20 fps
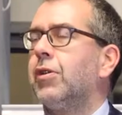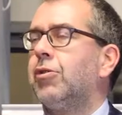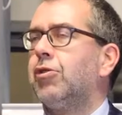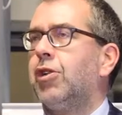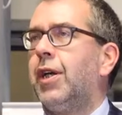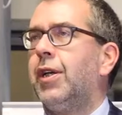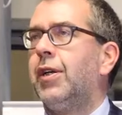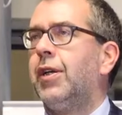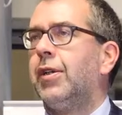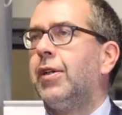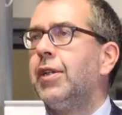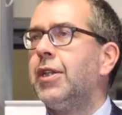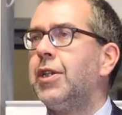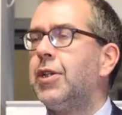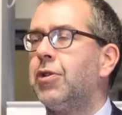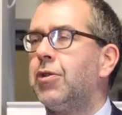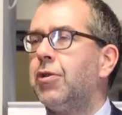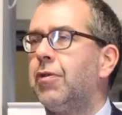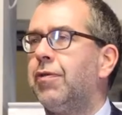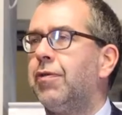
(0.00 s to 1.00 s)
China, at
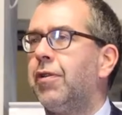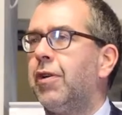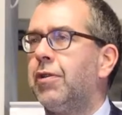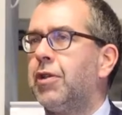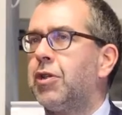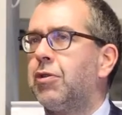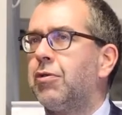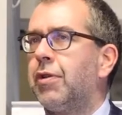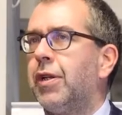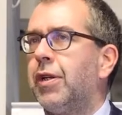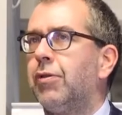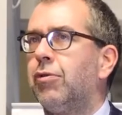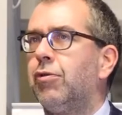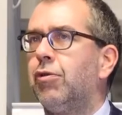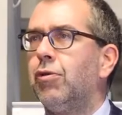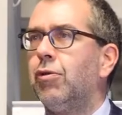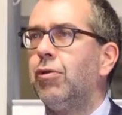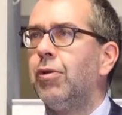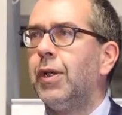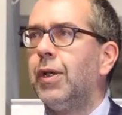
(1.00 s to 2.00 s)
least so far, is trying
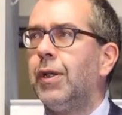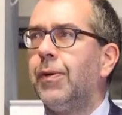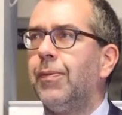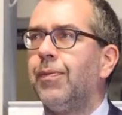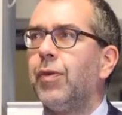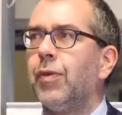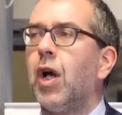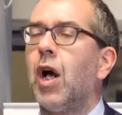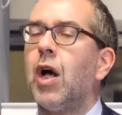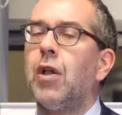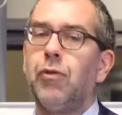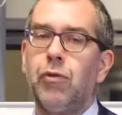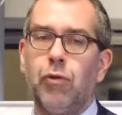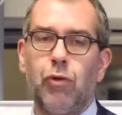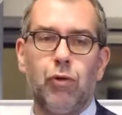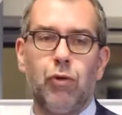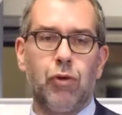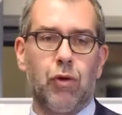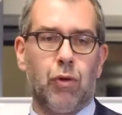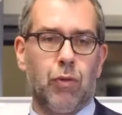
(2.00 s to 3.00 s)
to
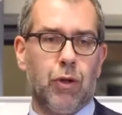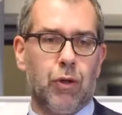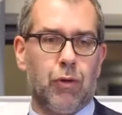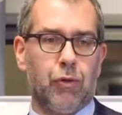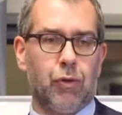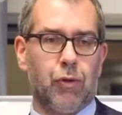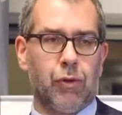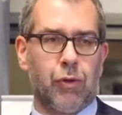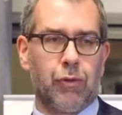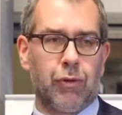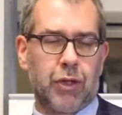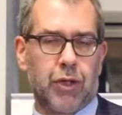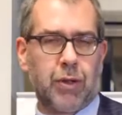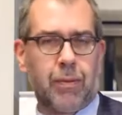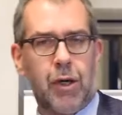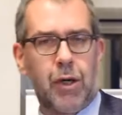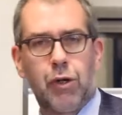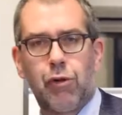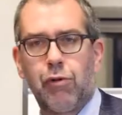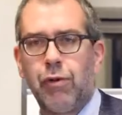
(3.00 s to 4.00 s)
undo the world order or
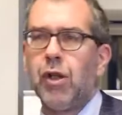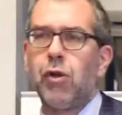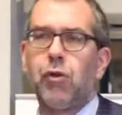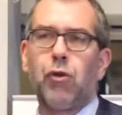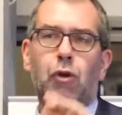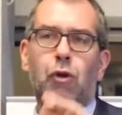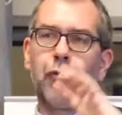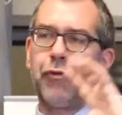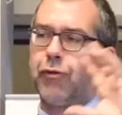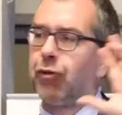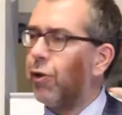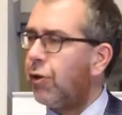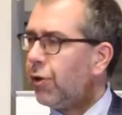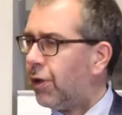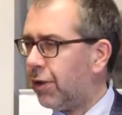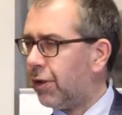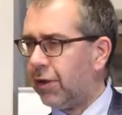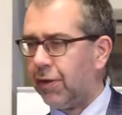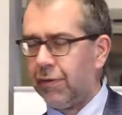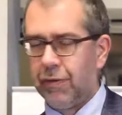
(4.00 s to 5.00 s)
somehow create an
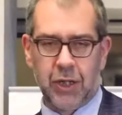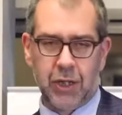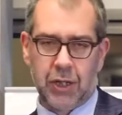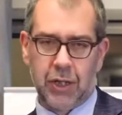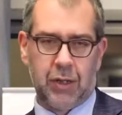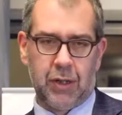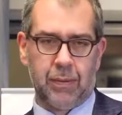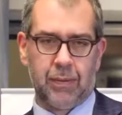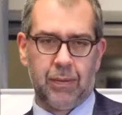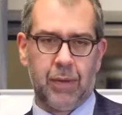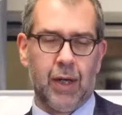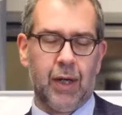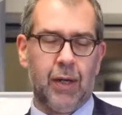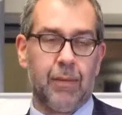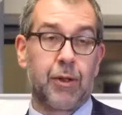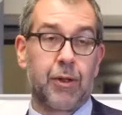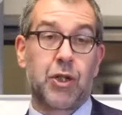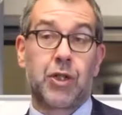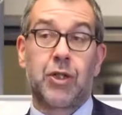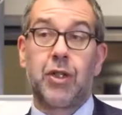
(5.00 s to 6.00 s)
alternative system
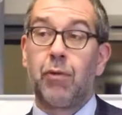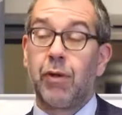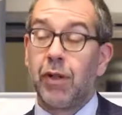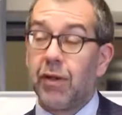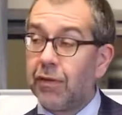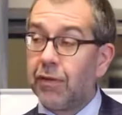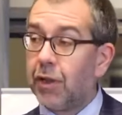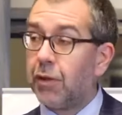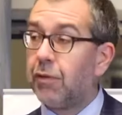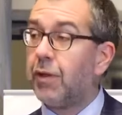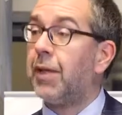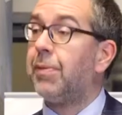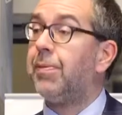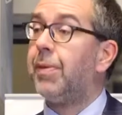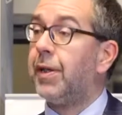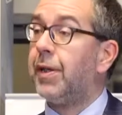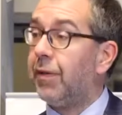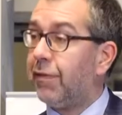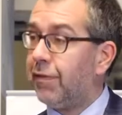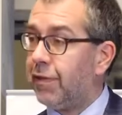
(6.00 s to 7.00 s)
because they're one of the great
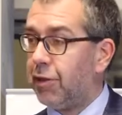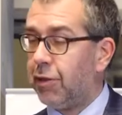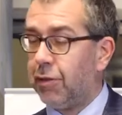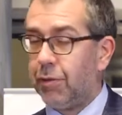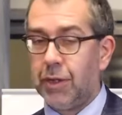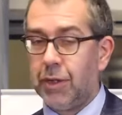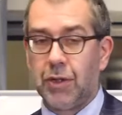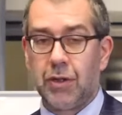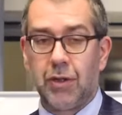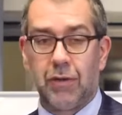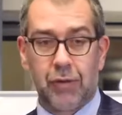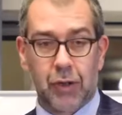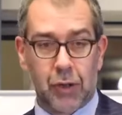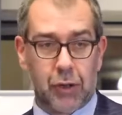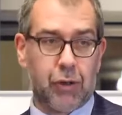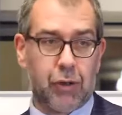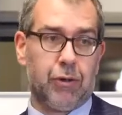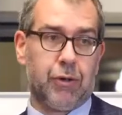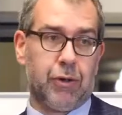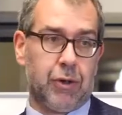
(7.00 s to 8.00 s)
beneficiaries of the
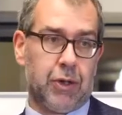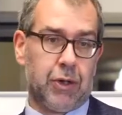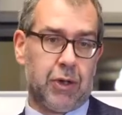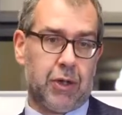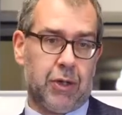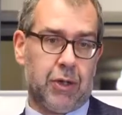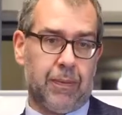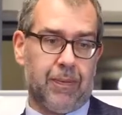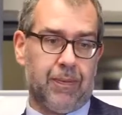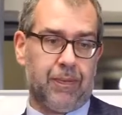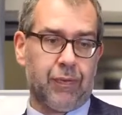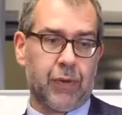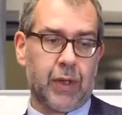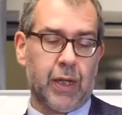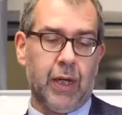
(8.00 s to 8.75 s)
current system.